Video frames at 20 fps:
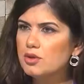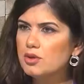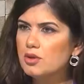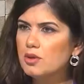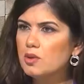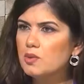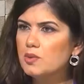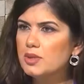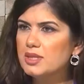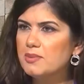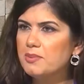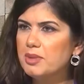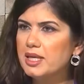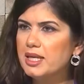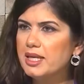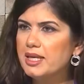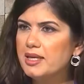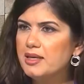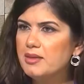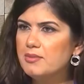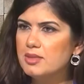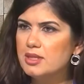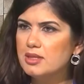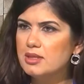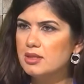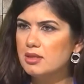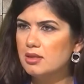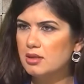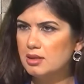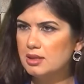always blames
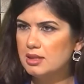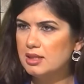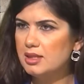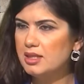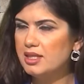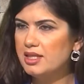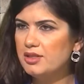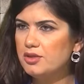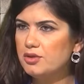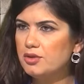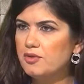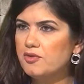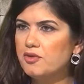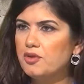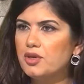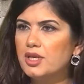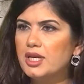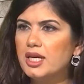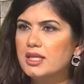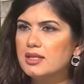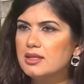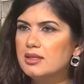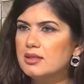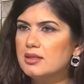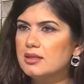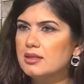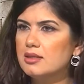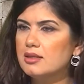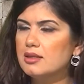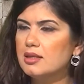teenager for not
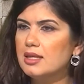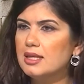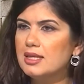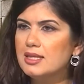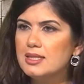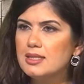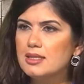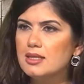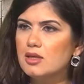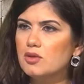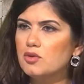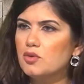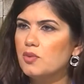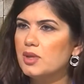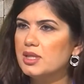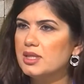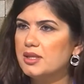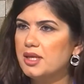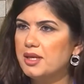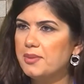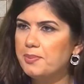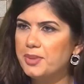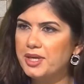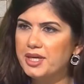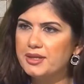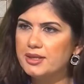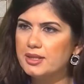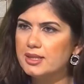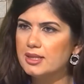listening to what their parents